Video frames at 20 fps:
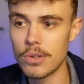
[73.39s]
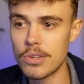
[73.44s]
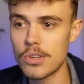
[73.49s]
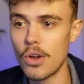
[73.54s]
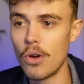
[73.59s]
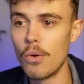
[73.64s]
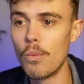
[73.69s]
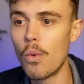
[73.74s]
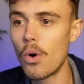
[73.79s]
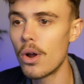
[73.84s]

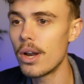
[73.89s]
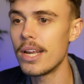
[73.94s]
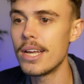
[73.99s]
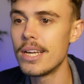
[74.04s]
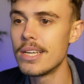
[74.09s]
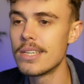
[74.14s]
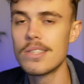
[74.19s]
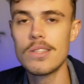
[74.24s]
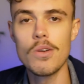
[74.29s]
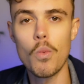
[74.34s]
So what
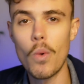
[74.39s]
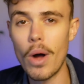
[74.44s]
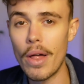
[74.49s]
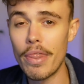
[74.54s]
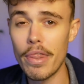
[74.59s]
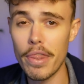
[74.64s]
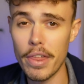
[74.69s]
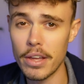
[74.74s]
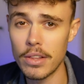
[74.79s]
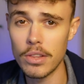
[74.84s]
is the
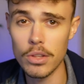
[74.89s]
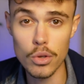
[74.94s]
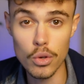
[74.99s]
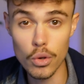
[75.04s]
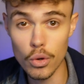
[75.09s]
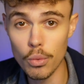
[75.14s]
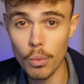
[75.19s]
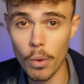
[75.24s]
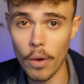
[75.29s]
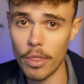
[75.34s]
one thing that
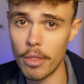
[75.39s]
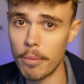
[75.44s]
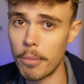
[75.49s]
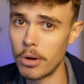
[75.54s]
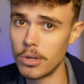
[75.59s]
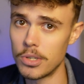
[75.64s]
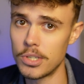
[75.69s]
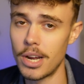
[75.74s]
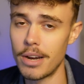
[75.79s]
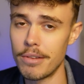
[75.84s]
you want the
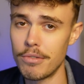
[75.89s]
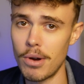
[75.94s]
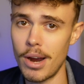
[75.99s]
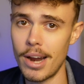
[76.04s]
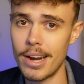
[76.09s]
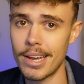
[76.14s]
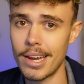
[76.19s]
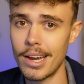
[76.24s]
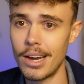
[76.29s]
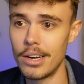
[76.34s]
most out of your
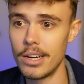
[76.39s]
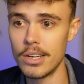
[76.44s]
ad account?